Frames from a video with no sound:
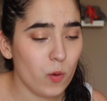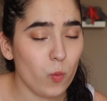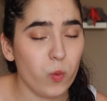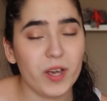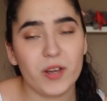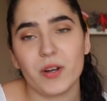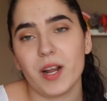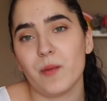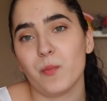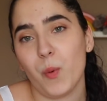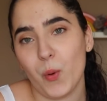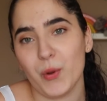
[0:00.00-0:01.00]
we
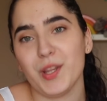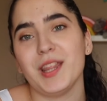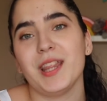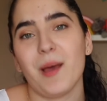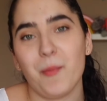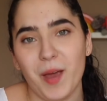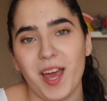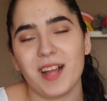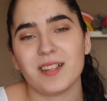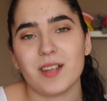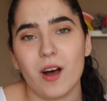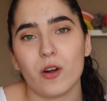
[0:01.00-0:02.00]
couldn't put the
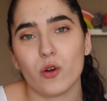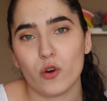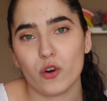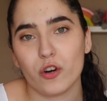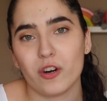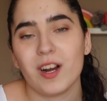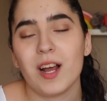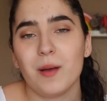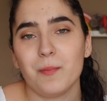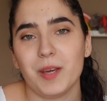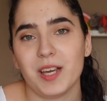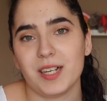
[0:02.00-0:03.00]
pants on her
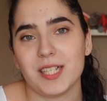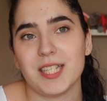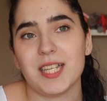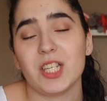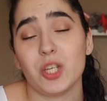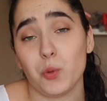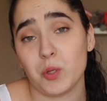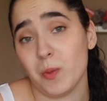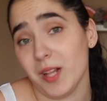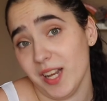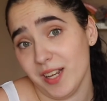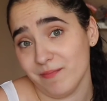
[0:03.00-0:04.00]
because she was
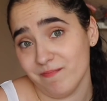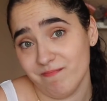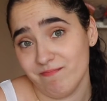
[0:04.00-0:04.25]
bleeding.